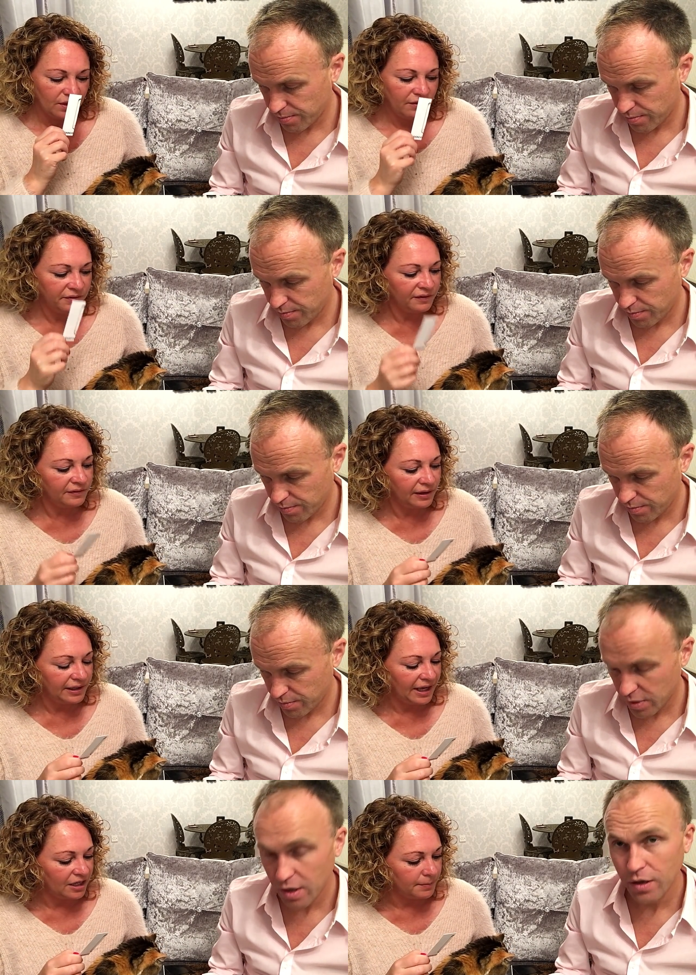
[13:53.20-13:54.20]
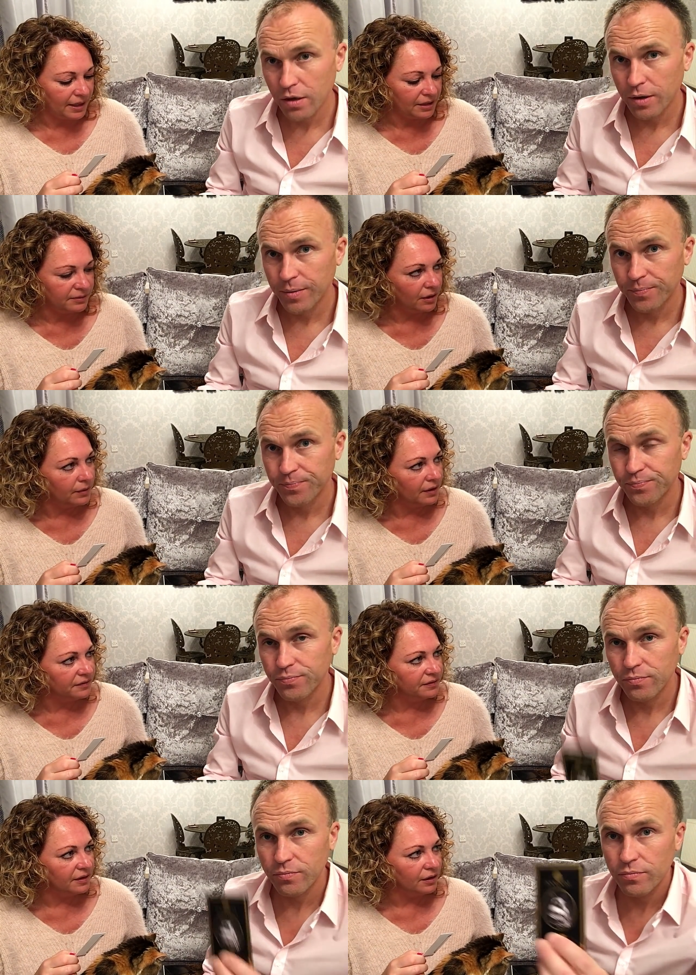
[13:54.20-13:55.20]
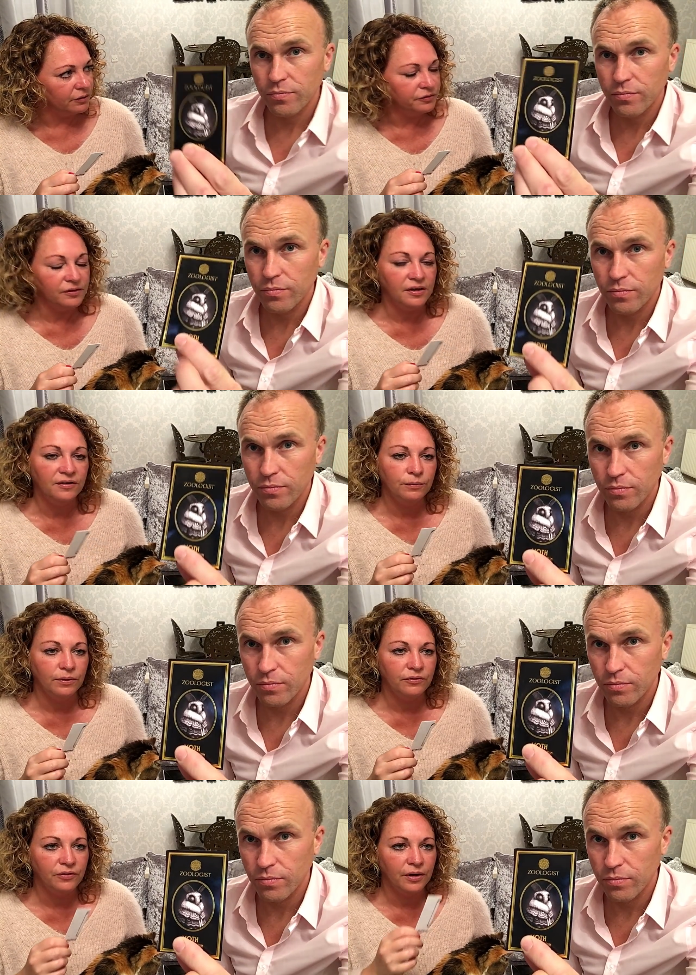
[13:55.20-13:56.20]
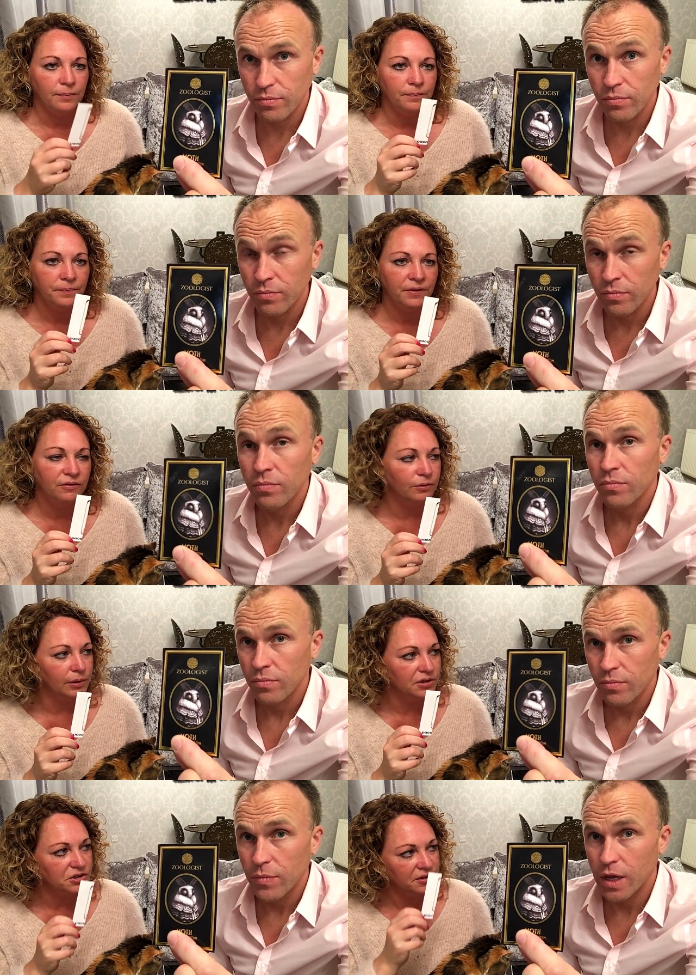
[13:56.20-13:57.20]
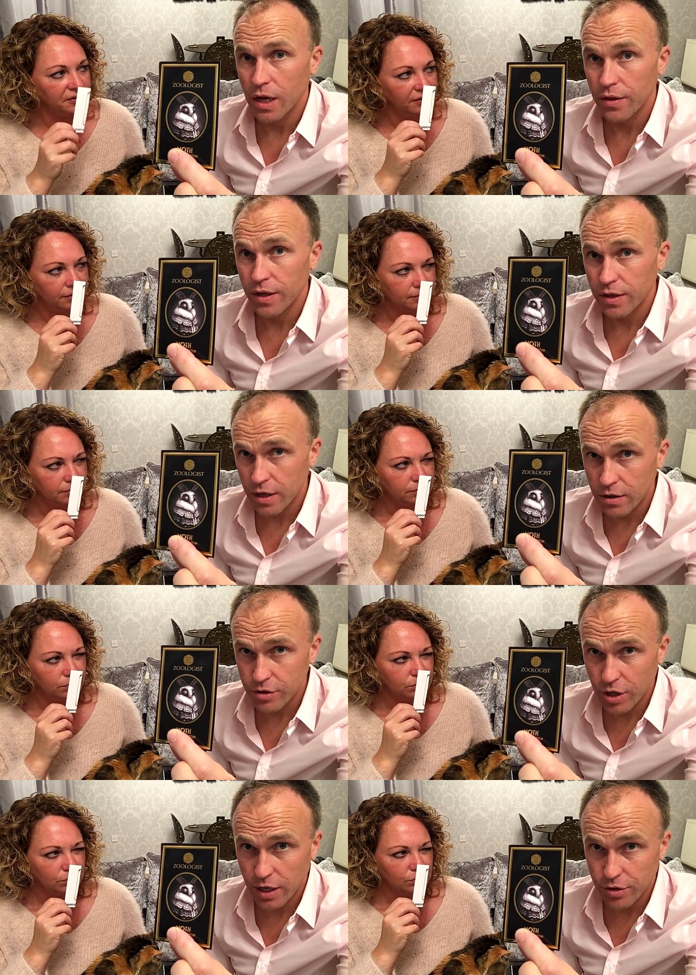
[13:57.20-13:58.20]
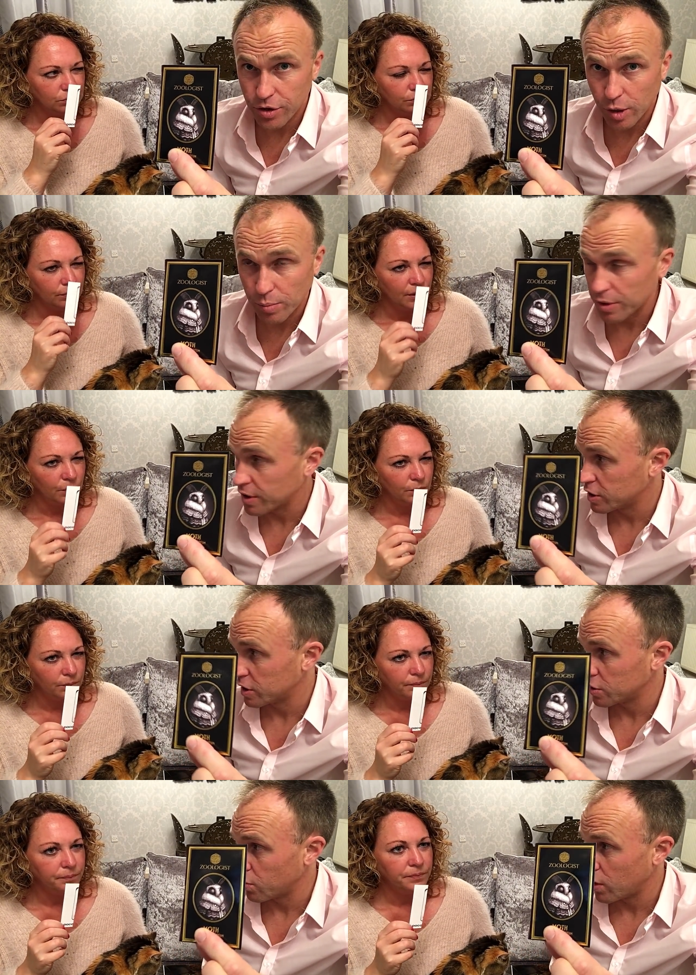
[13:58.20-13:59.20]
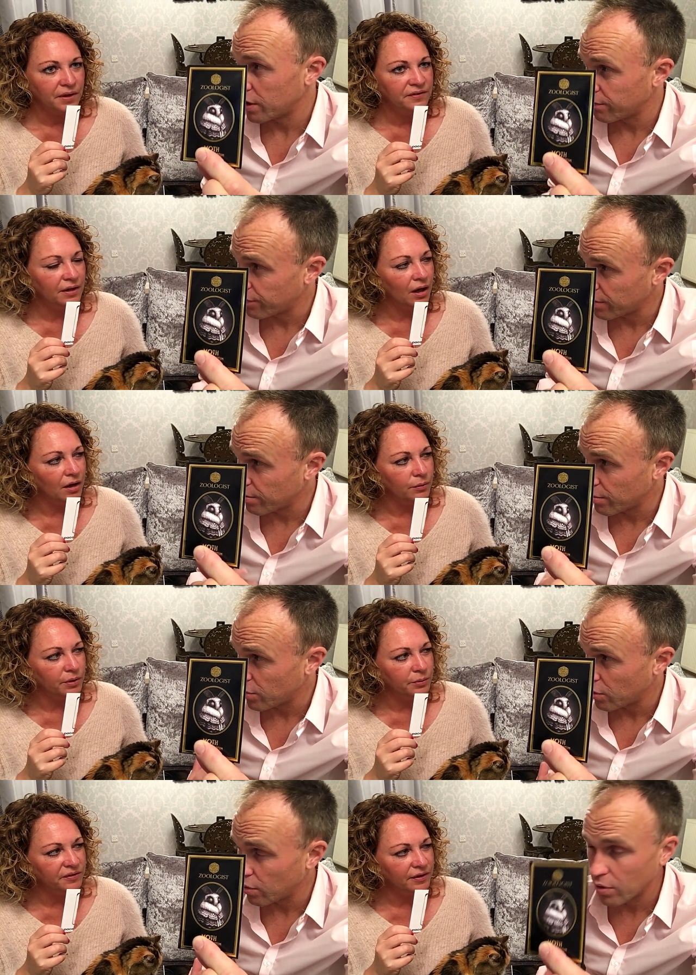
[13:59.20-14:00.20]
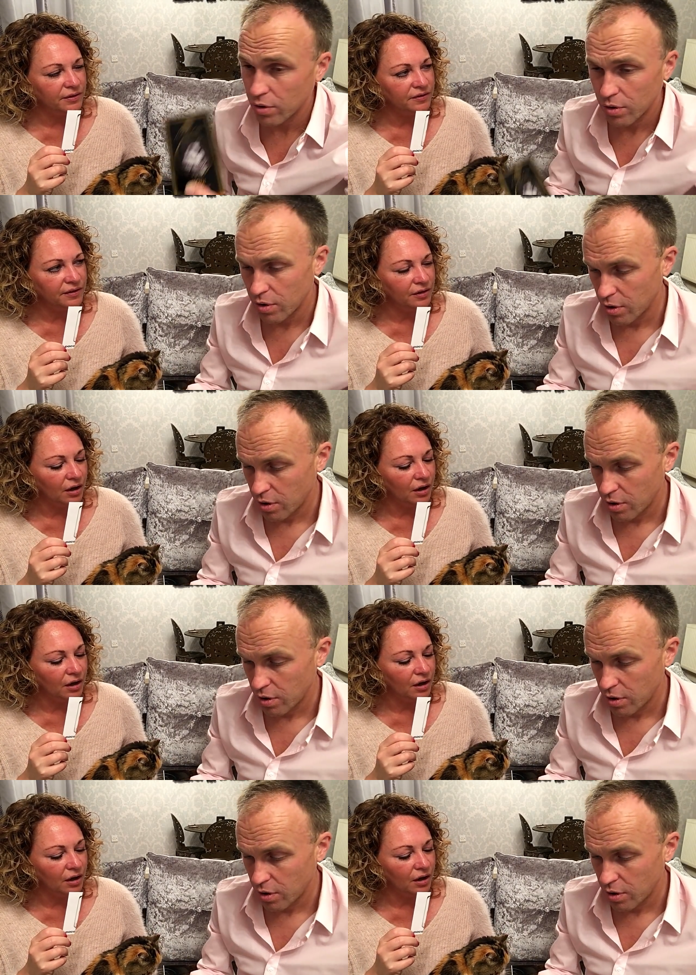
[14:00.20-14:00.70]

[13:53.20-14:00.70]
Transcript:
Speaker 1: There is a slightly animalic note, as there often is with. Um, Zoologists.
Speaker 2: Yeah, they are challenging, but this is one
Speaker 1: is of the more... What was it? You said,